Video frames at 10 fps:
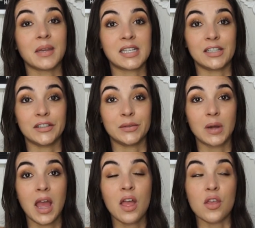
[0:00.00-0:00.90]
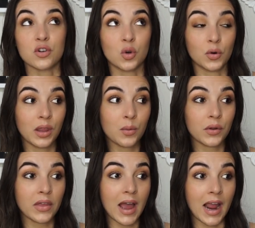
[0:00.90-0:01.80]
me tell you, they're totally
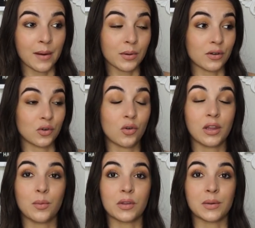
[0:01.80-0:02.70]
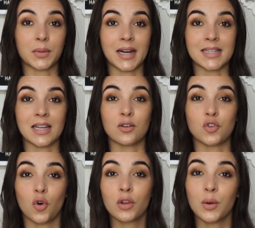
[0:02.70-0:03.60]
worth the hype, they're totally worth the price, and they're
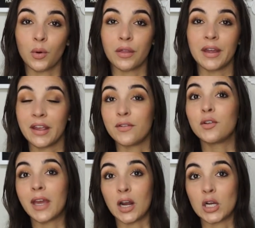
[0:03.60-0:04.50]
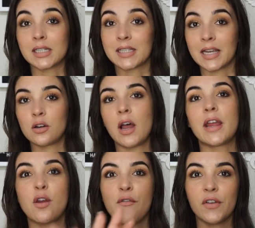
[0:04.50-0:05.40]
totally worth it if you get it on sale. I
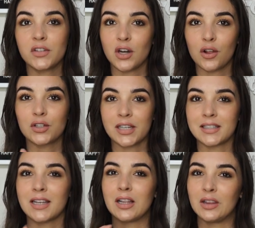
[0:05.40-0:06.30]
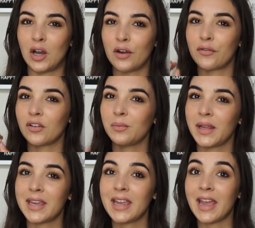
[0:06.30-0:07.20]
know $50 sounds like a lot for a
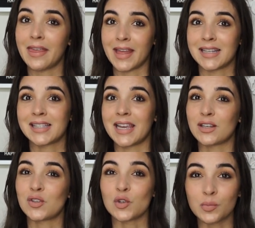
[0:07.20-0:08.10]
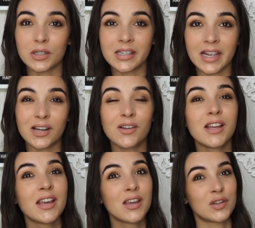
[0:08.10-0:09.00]
blanket, and that's like super sale.
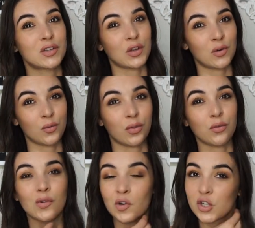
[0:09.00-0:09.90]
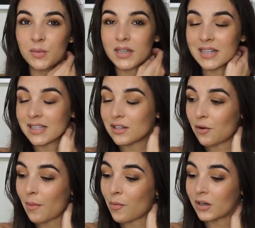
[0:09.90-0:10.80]
So through Nordstrom's, it is a little
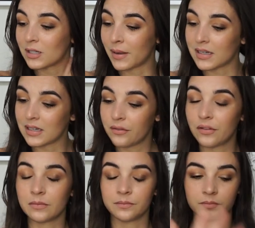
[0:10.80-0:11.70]
bit more expensive.